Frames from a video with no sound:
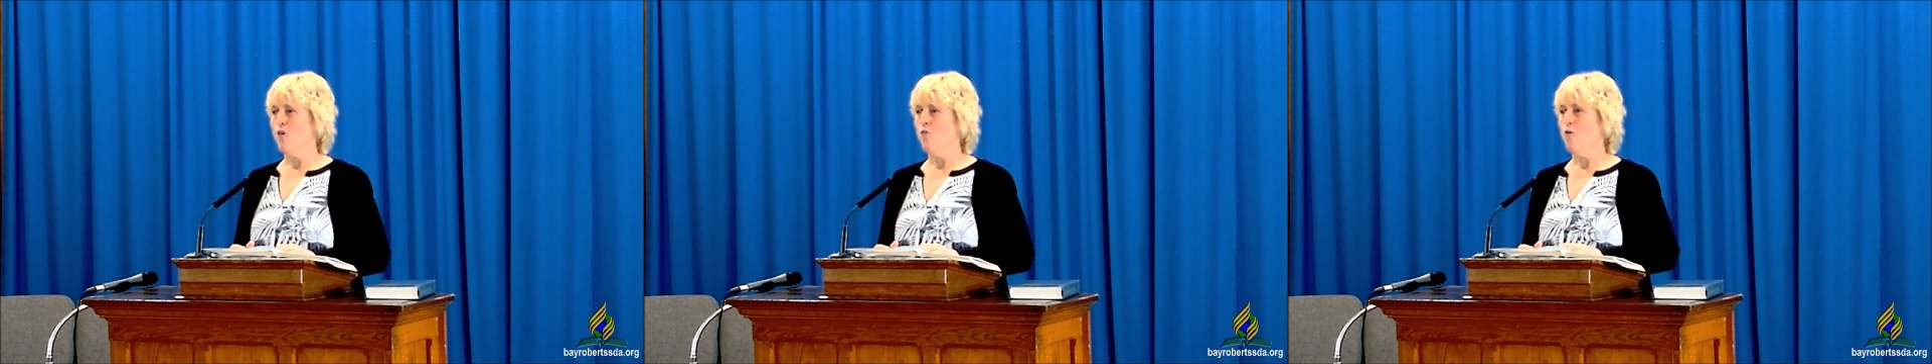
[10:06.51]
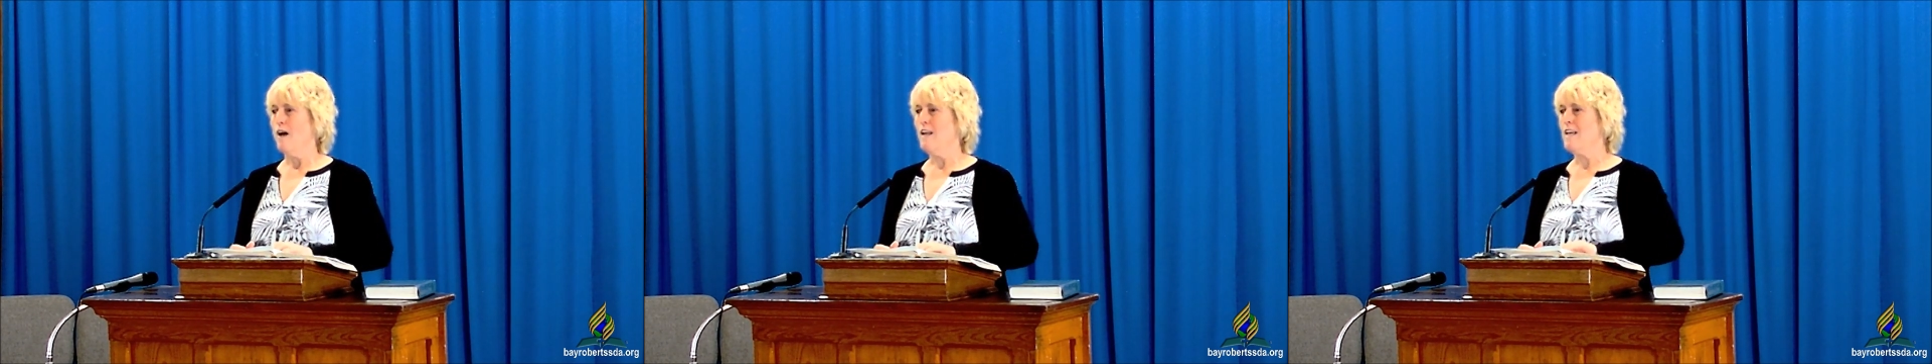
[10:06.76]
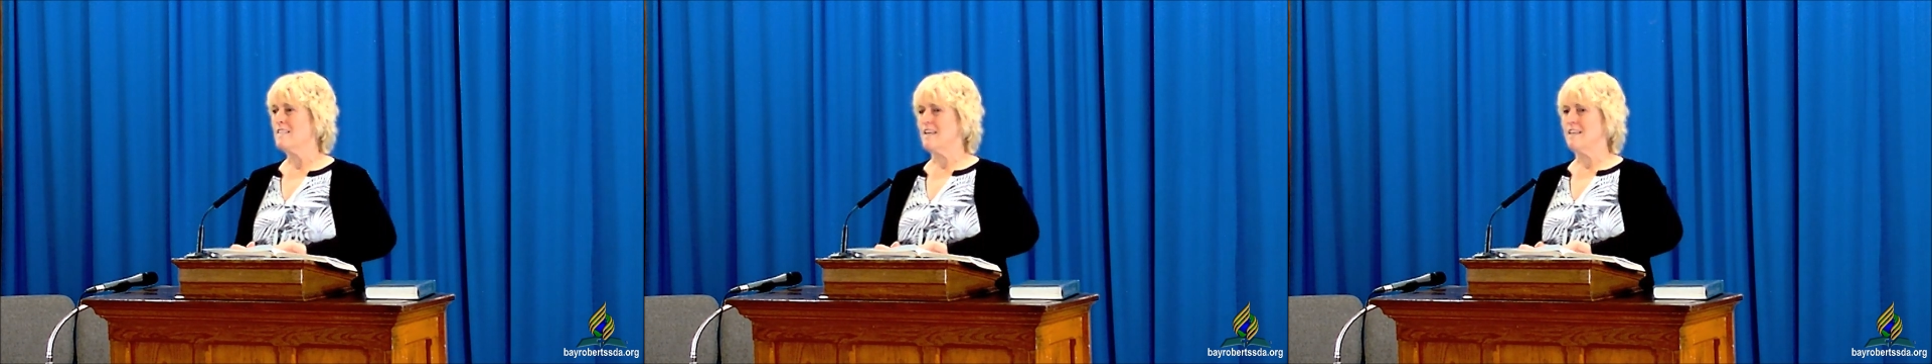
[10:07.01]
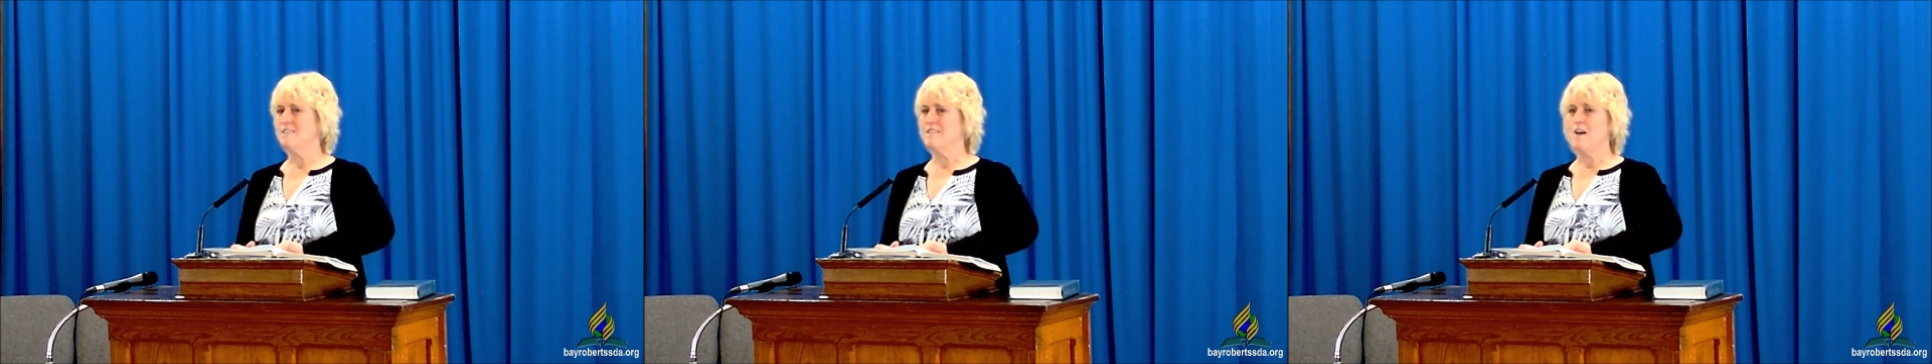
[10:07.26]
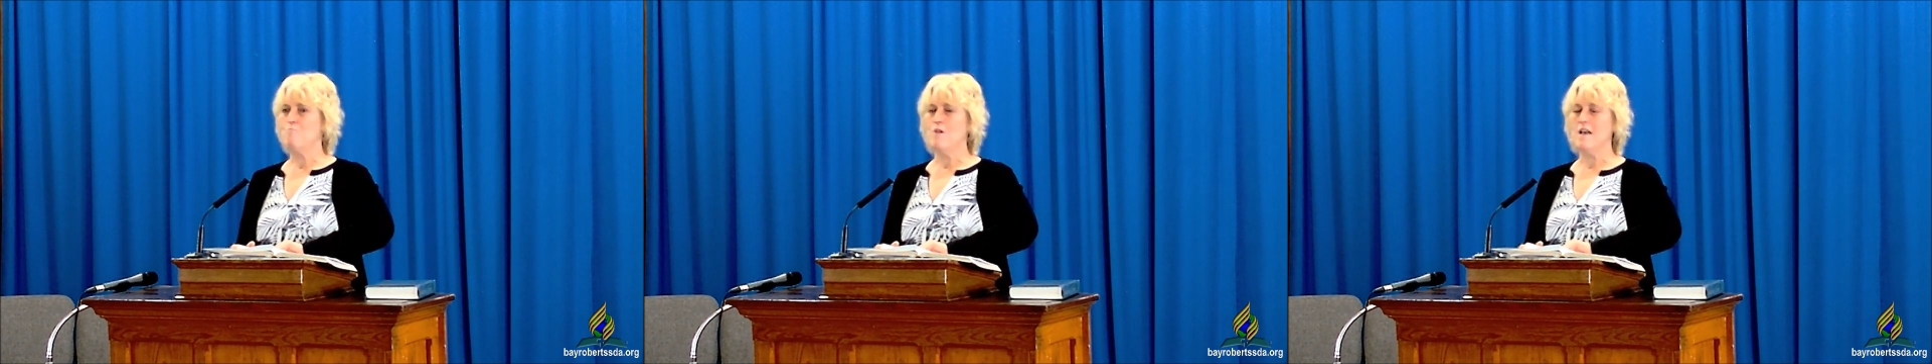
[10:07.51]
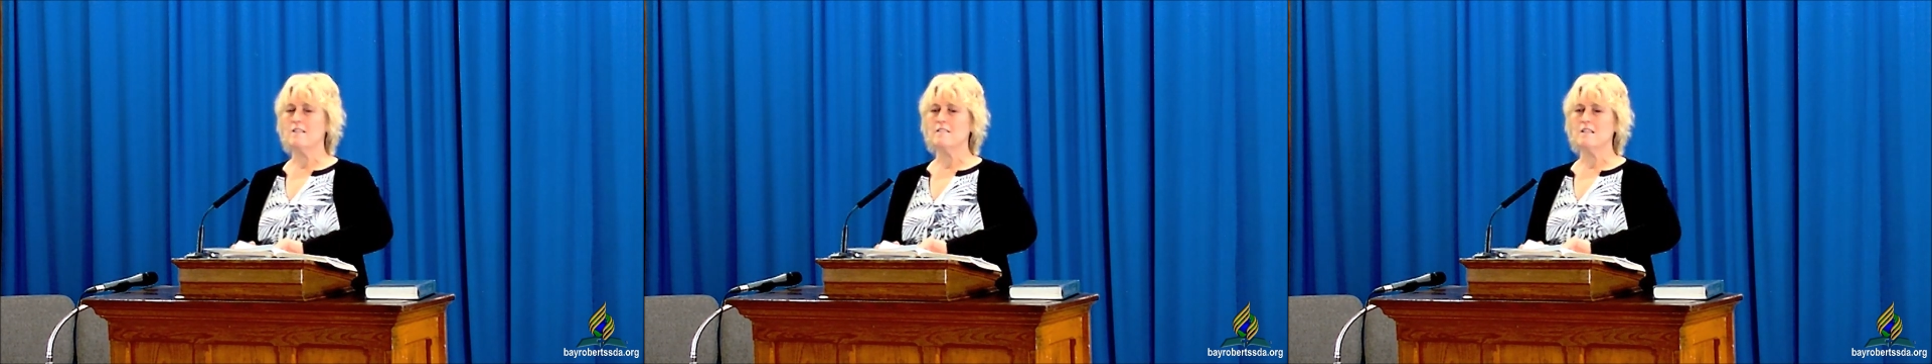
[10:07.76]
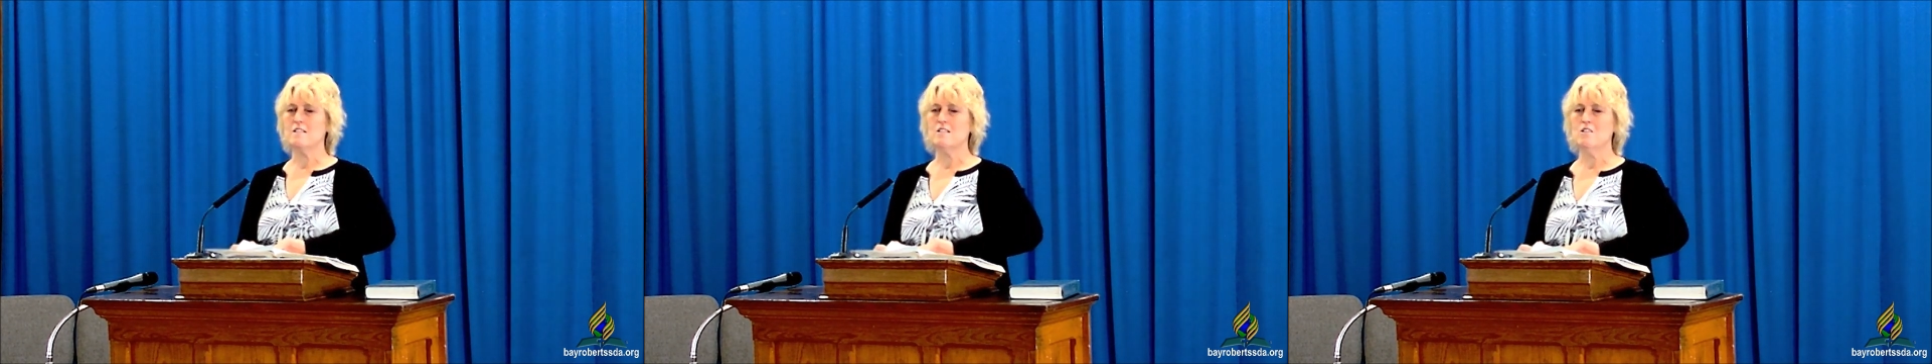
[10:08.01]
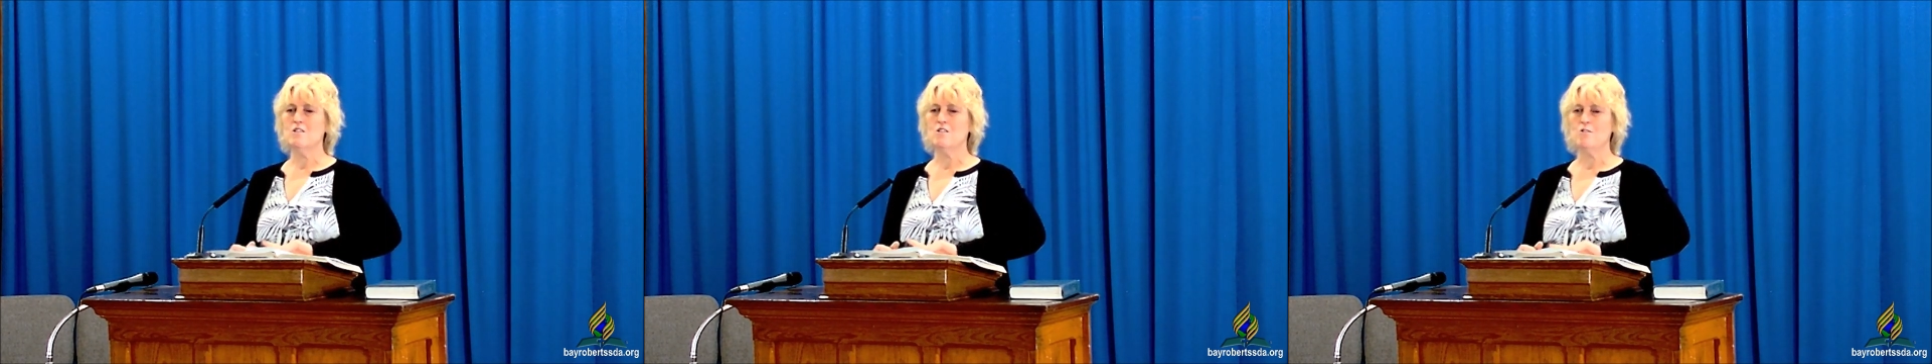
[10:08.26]
What is it that makes us
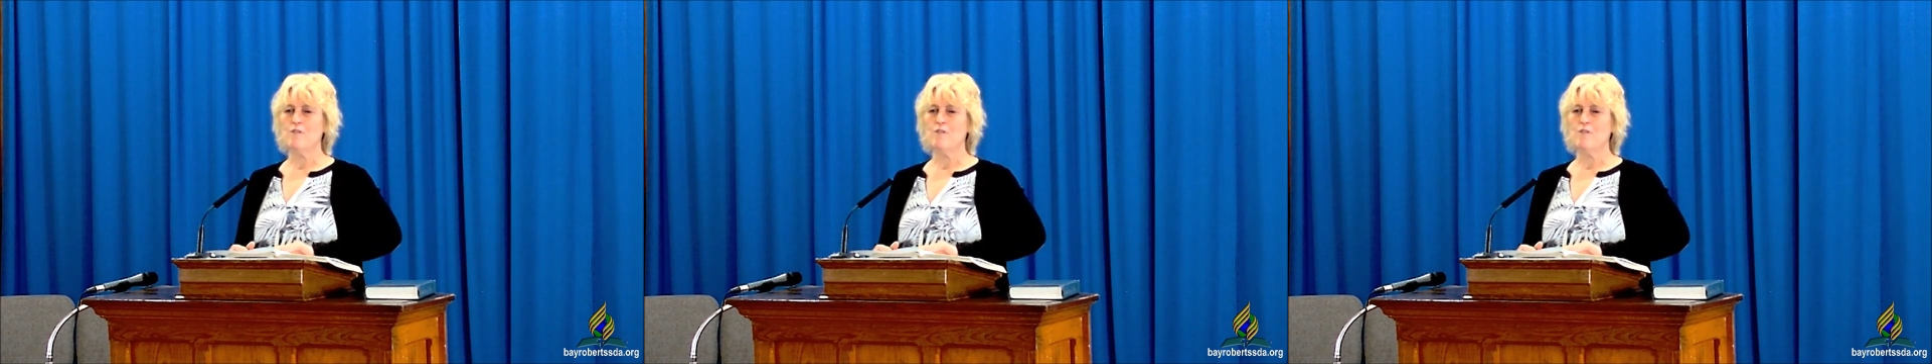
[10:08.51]
look